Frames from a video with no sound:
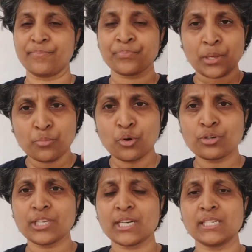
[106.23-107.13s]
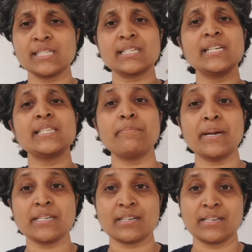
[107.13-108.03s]
More the constraint, the
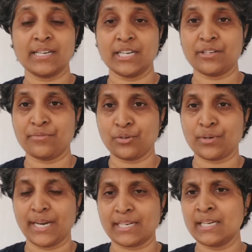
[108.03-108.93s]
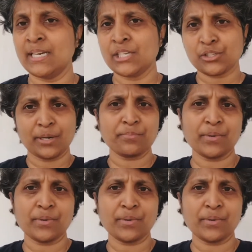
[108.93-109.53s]
better creative you get. So